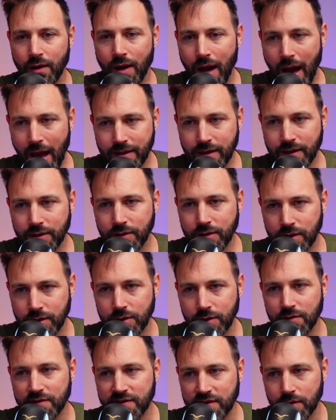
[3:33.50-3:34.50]
And then you could
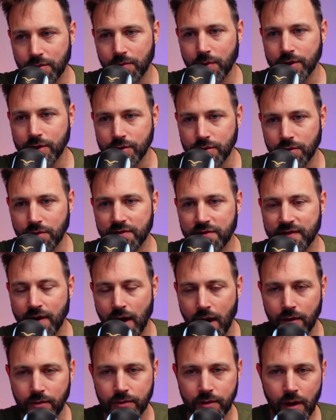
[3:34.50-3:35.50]
use the original
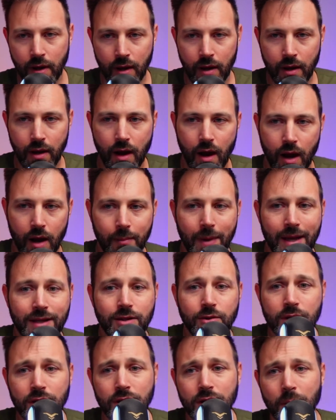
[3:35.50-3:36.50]
sound, and
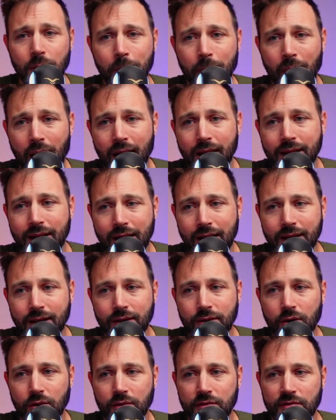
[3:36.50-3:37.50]
you can combine any of
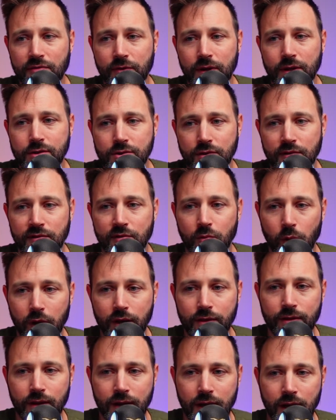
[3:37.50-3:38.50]
those features
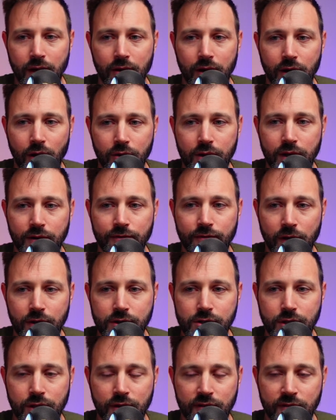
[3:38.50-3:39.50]
with the karaoke
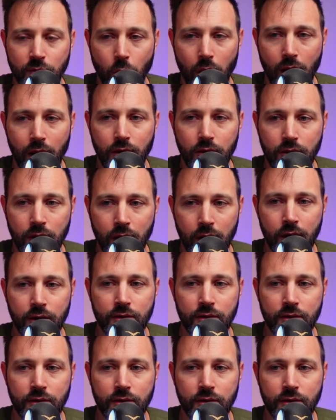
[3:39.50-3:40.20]
function as well.